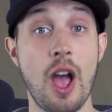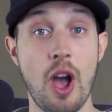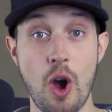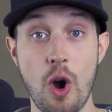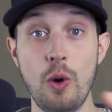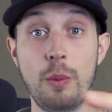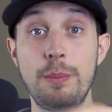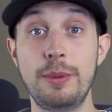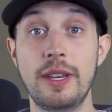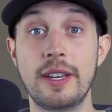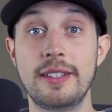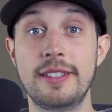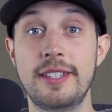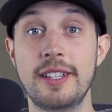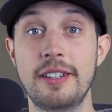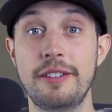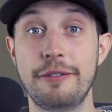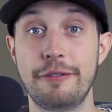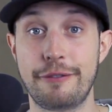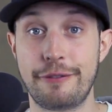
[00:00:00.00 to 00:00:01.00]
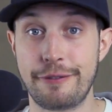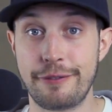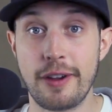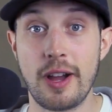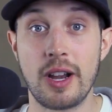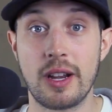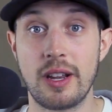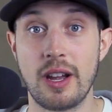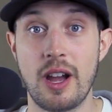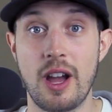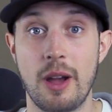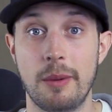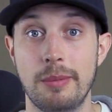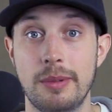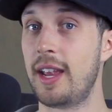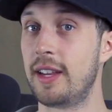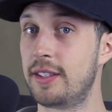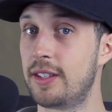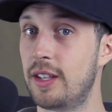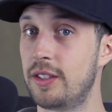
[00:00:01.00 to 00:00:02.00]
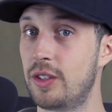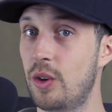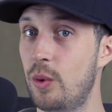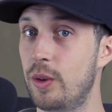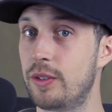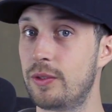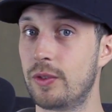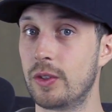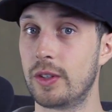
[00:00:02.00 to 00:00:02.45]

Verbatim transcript: Hope you didn't fuck up. Thanks, as always,